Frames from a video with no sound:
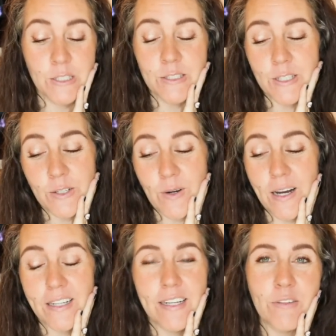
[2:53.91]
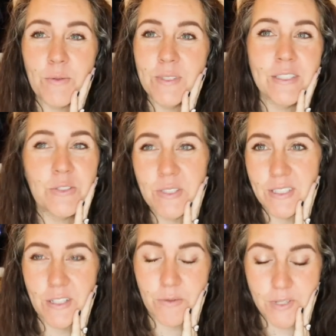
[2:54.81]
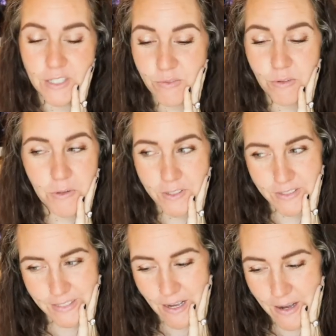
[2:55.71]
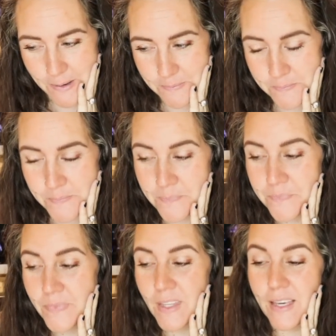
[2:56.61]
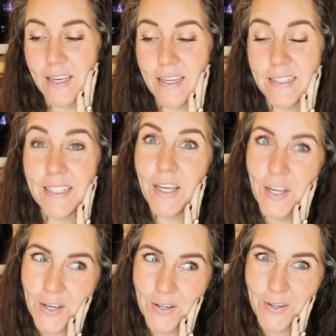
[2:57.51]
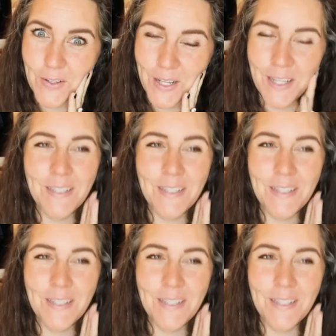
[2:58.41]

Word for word: So I never was interested in rings for the longest time until,